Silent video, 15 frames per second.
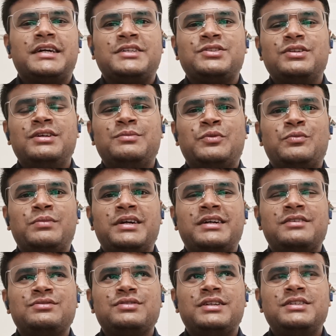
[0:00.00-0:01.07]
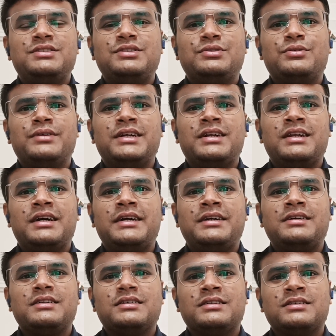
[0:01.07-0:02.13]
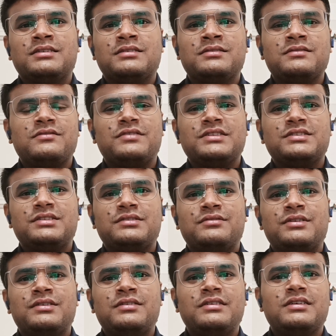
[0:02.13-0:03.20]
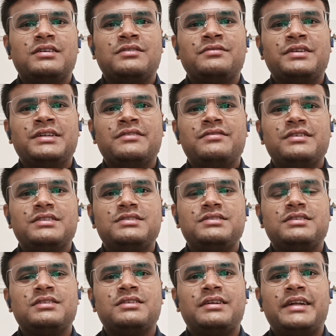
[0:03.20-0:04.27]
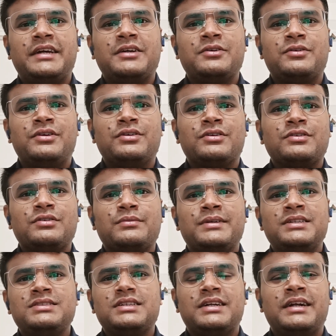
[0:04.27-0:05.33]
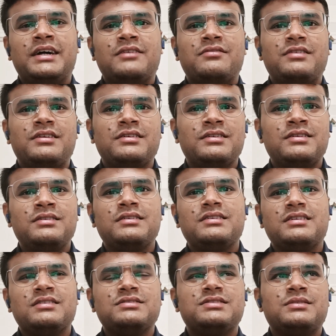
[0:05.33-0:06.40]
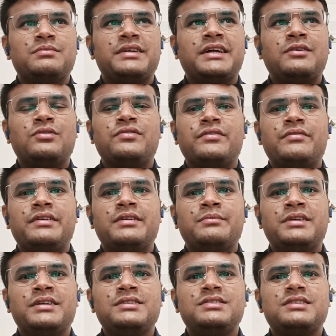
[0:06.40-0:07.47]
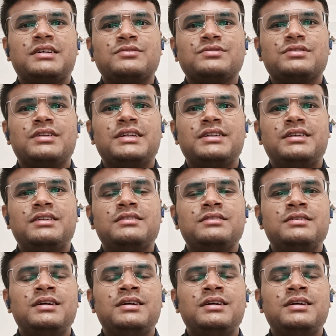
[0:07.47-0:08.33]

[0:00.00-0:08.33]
Actually, Mumbai Council is doing like, first of all, VFS take your documents, and after some 10 to 15 minutes, consulate